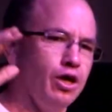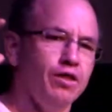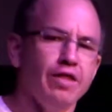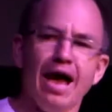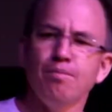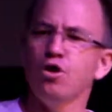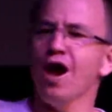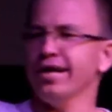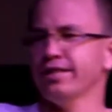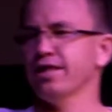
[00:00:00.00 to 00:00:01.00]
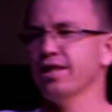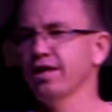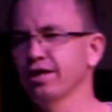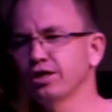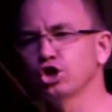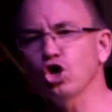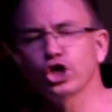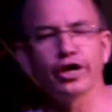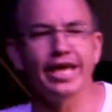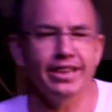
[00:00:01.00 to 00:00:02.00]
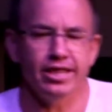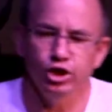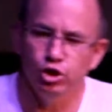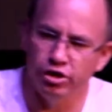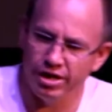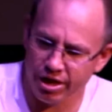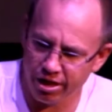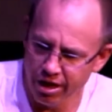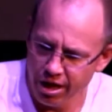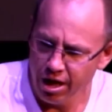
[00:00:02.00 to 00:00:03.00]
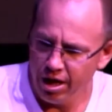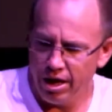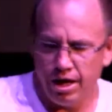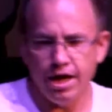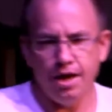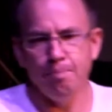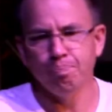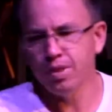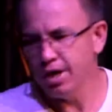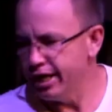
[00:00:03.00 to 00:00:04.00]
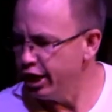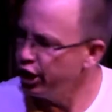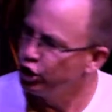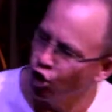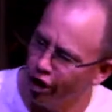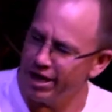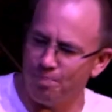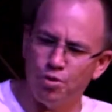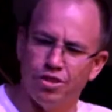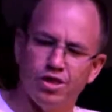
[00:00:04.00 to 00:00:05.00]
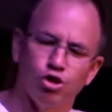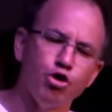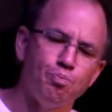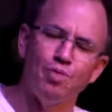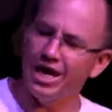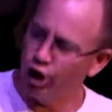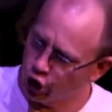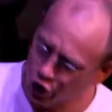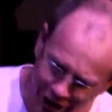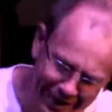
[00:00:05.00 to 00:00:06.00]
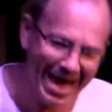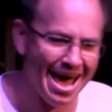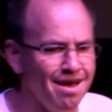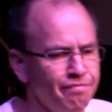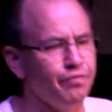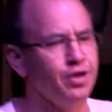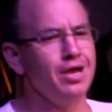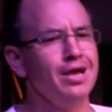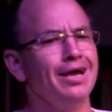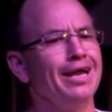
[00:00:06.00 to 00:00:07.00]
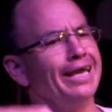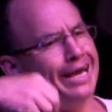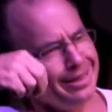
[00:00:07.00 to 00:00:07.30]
The Amorites, Joshua gets into this, he joins up with this group that he shouldn't have, and he